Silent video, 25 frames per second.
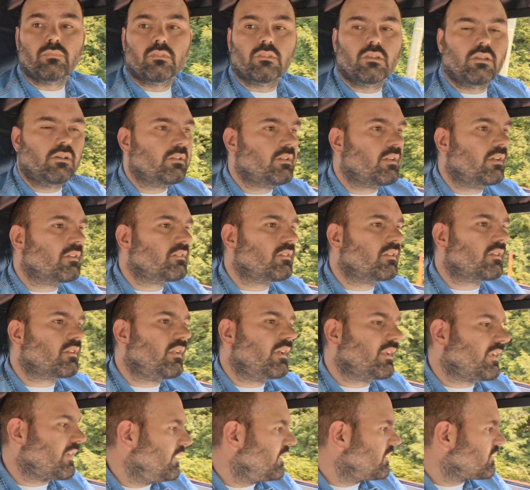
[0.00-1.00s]
So it does look
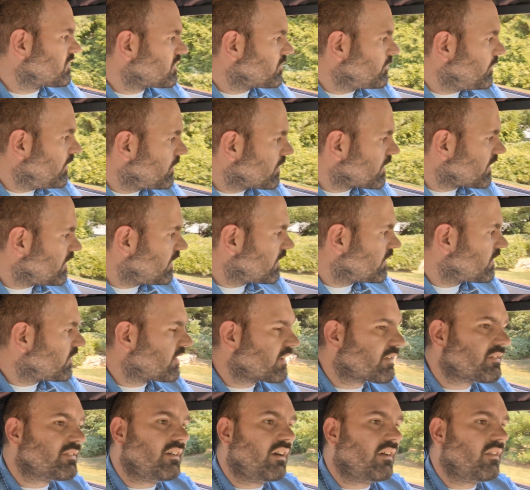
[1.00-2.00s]
like it is smoking
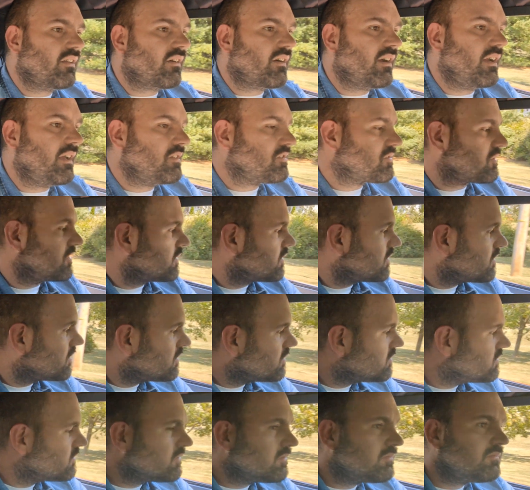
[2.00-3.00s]
under acceleration.
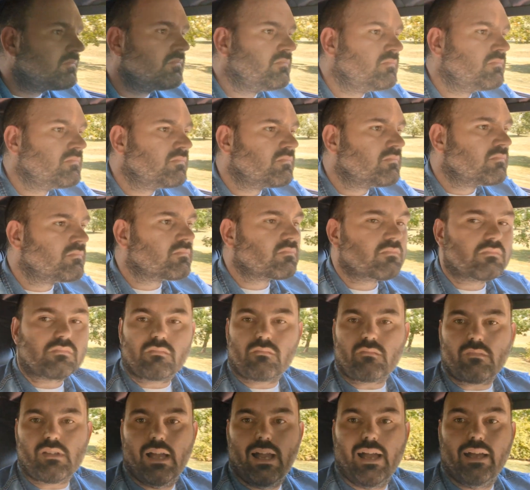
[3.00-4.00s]

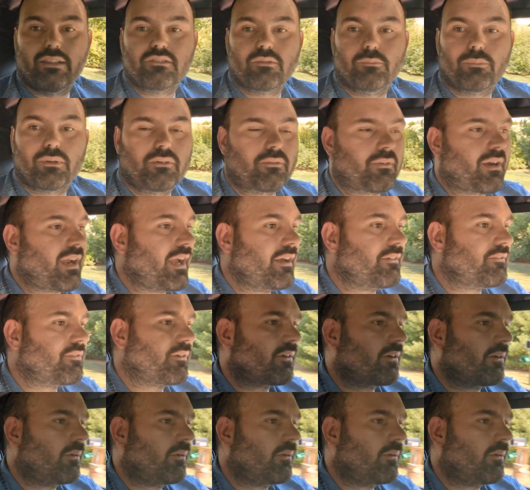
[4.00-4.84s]
Hasn't been ran for